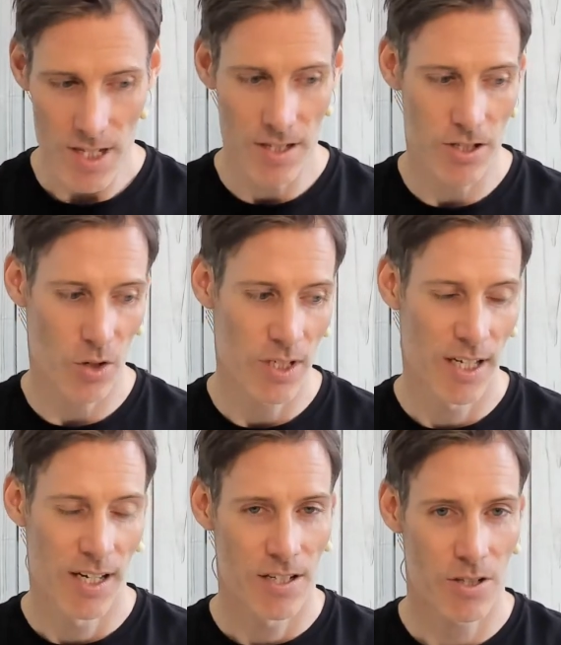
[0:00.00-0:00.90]
And so
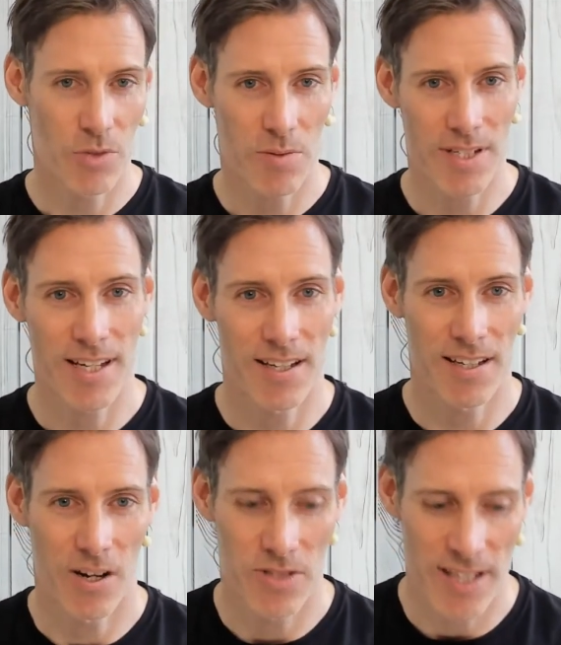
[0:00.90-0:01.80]
sometimes
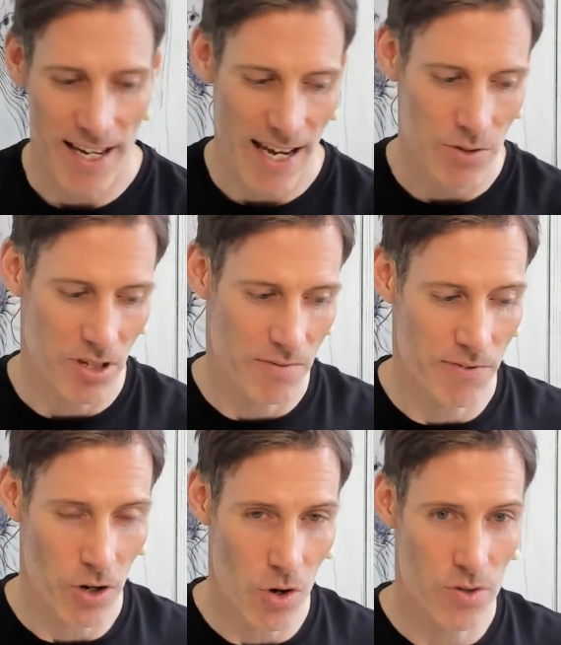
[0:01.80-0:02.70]
take out some
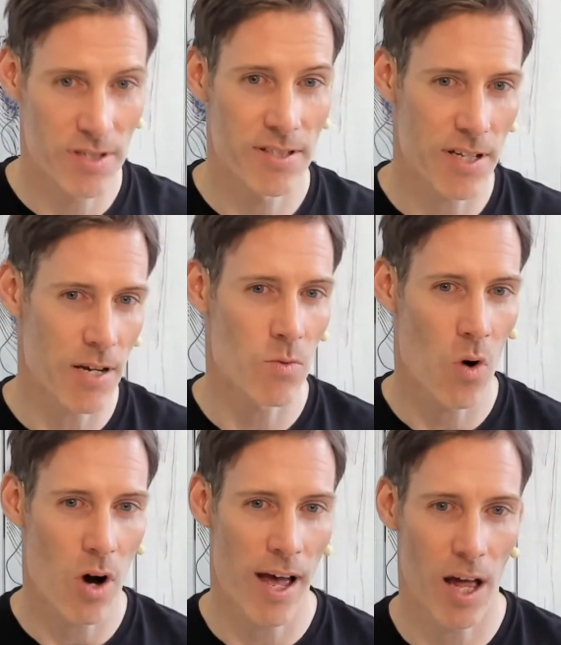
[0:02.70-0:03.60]
foods, see
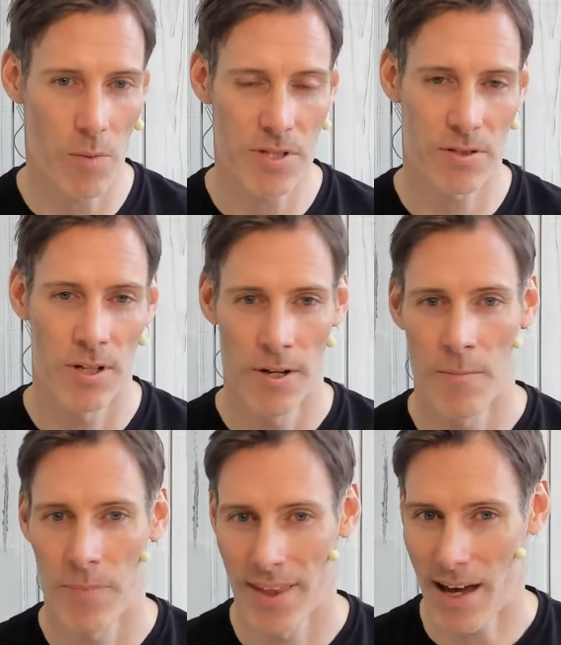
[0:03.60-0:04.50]
what helps.
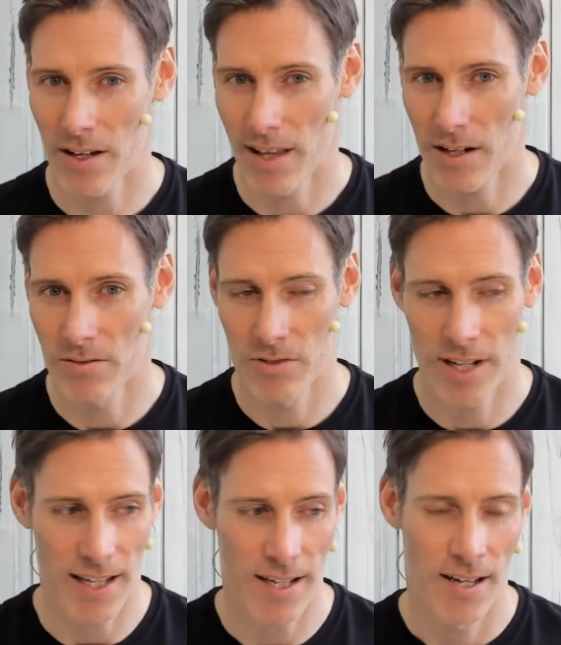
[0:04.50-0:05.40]
And that can
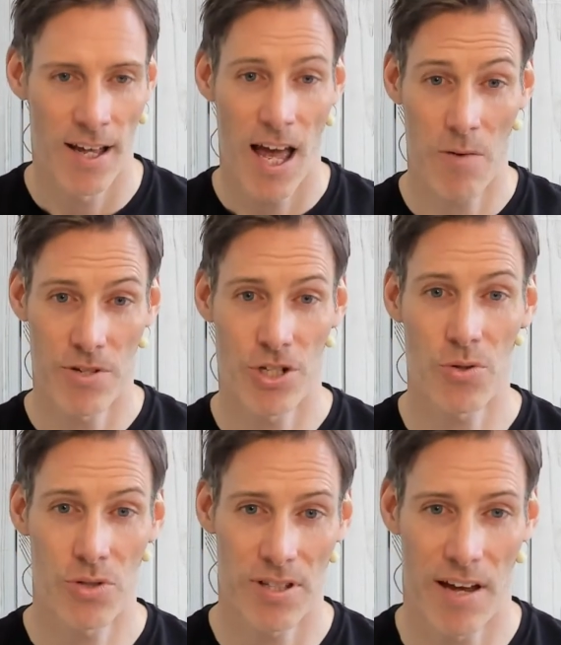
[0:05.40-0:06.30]
really help
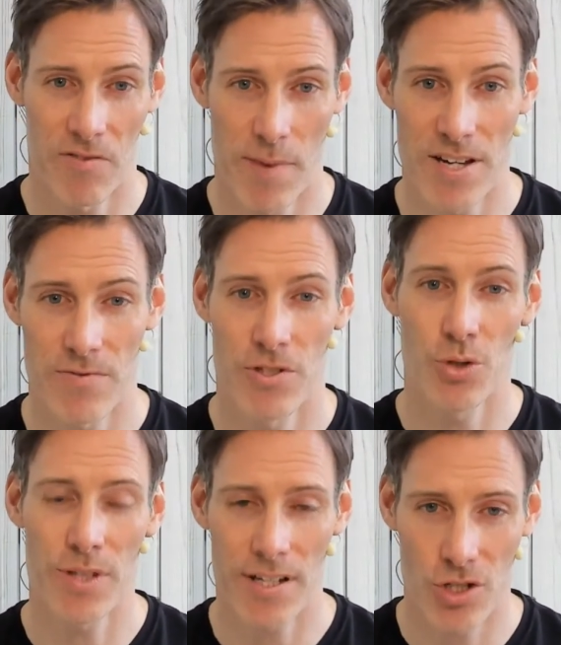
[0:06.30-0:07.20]
reduce that inflammation,
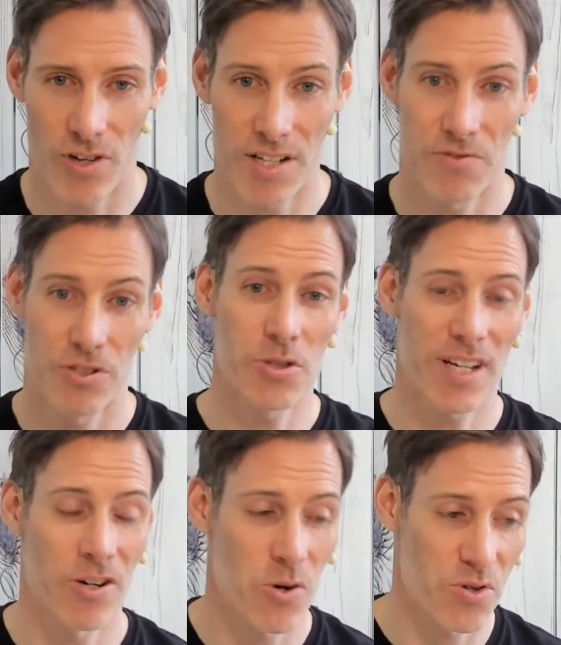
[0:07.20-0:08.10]
reduce that stress, reduce
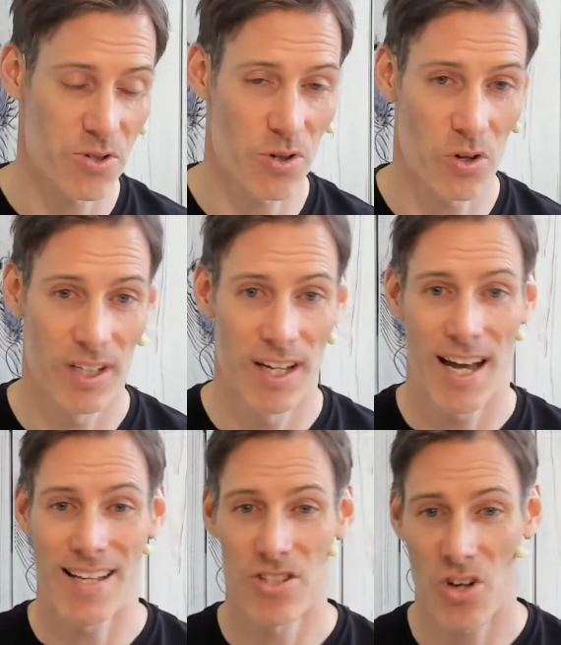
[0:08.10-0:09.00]
that cortisol,
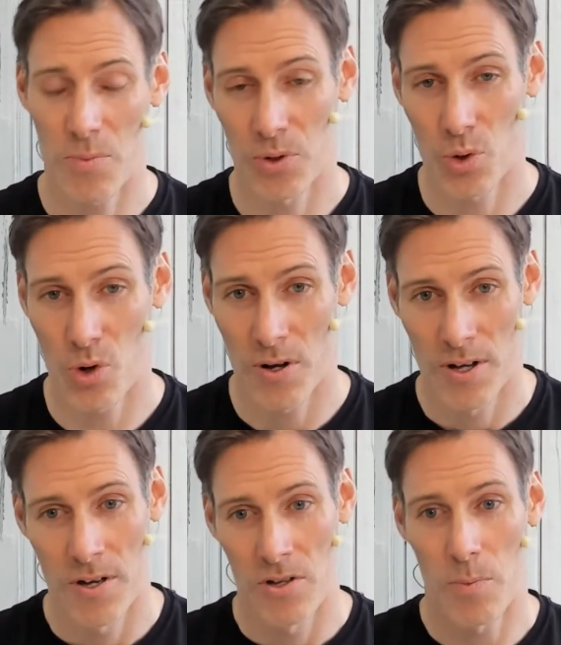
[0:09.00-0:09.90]
and stop your
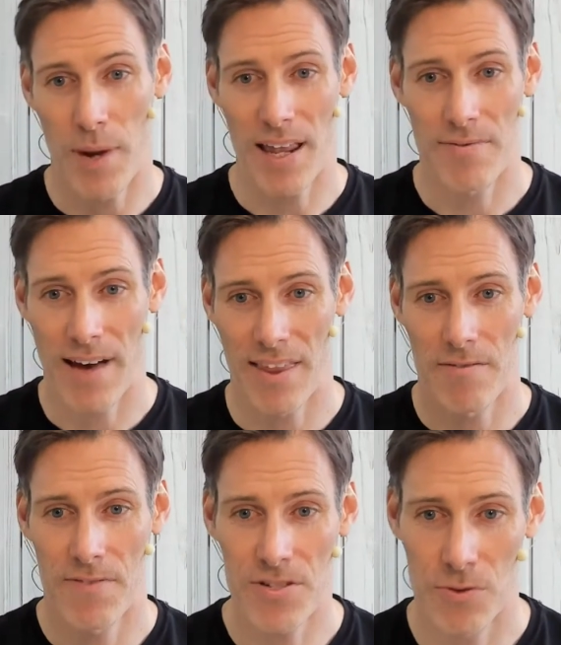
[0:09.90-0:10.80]
belly fat,
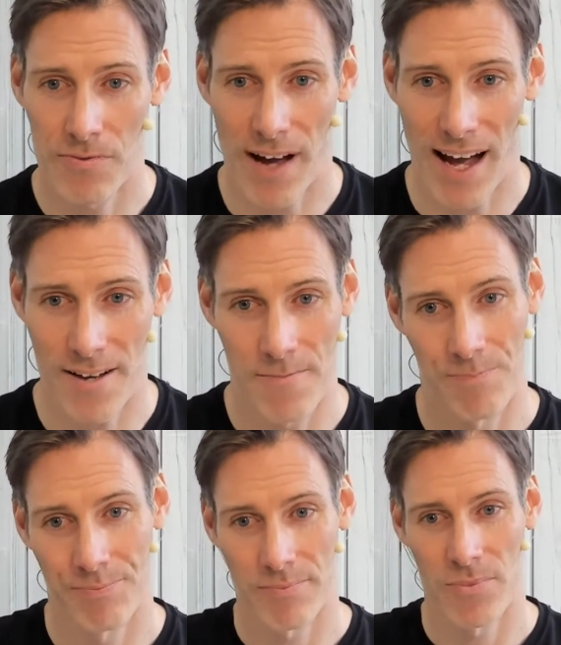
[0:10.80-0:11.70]
that visceral fat,
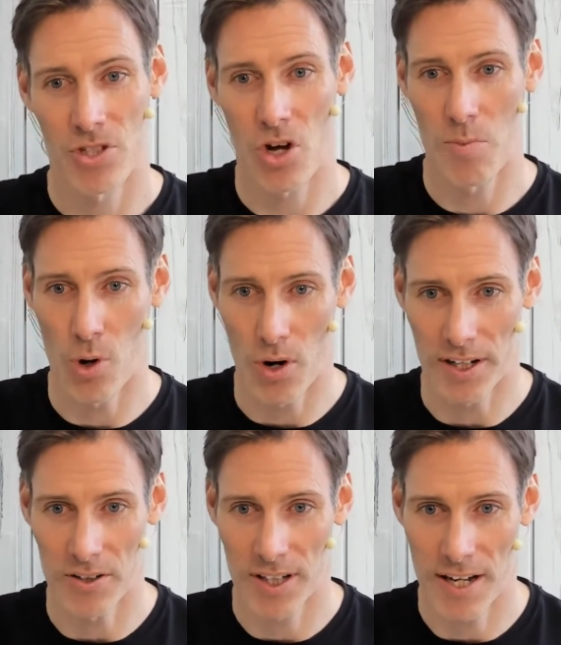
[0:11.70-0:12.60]
snowballing.
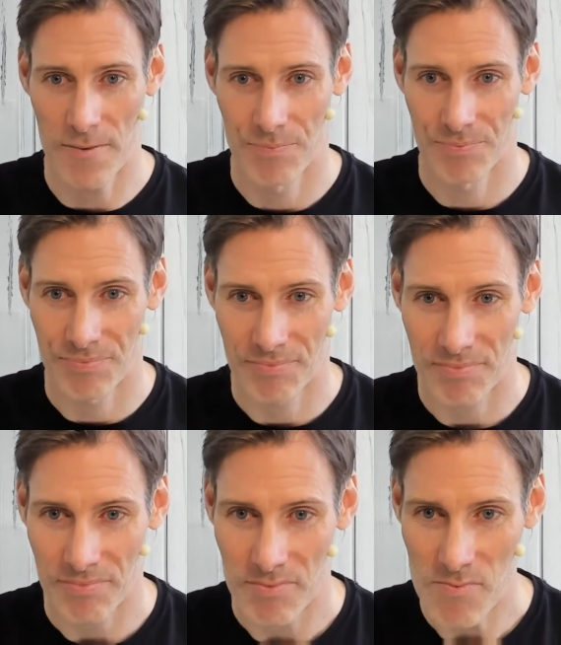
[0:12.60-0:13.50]
Okay.
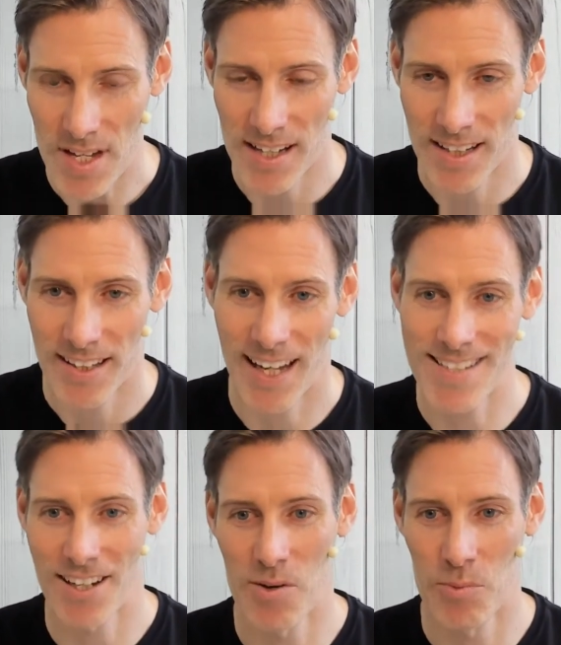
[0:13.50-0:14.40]
Yes,
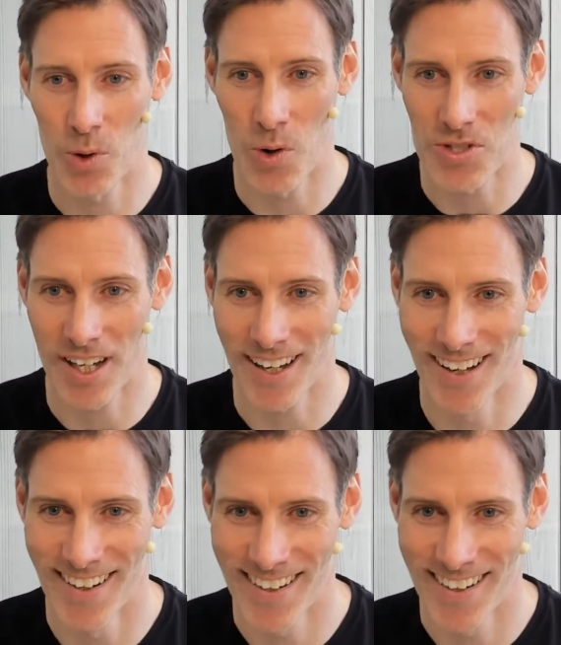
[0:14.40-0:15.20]
the limb balls. Yeah.